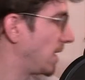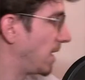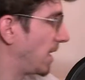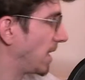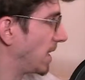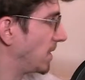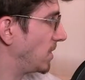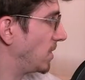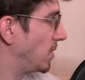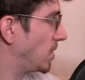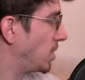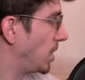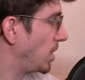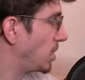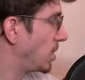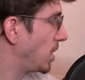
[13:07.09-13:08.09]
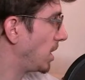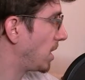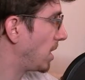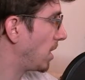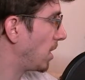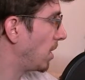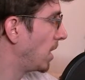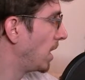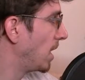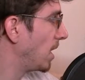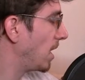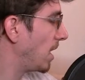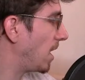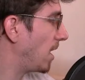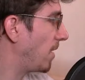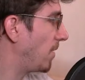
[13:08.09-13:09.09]
gotta do a cheat sheet here.
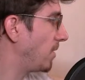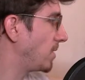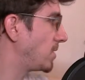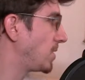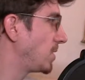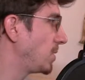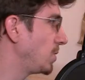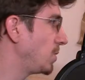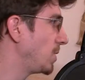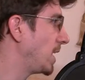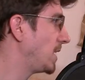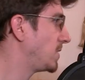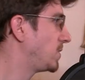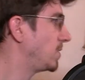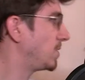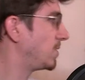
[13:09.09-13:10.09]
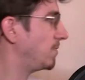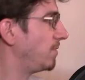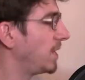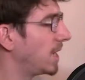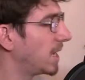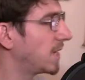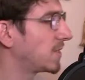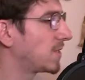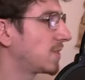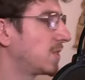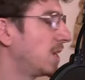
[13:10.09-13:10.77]
They're 2 Asus